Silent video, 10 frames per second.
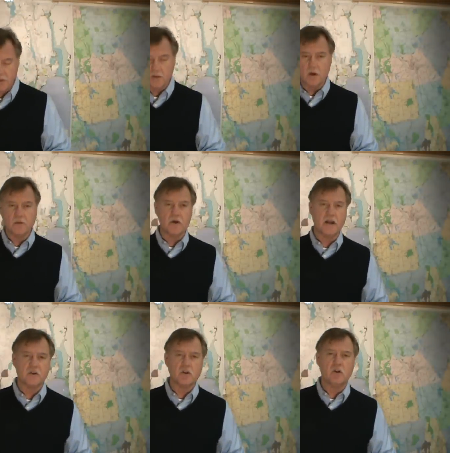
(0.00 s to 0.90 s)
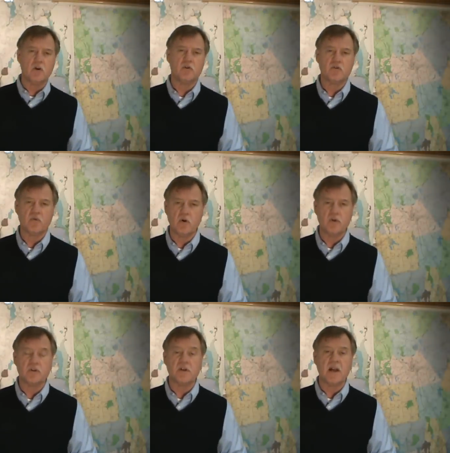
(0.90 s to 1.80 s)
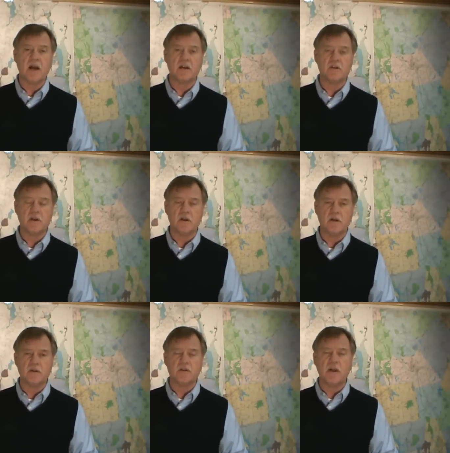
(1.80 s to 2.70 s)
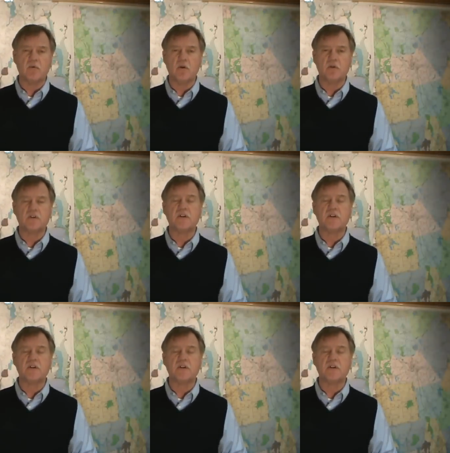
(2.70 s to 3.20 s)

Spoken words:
The governor has closed roads to state roads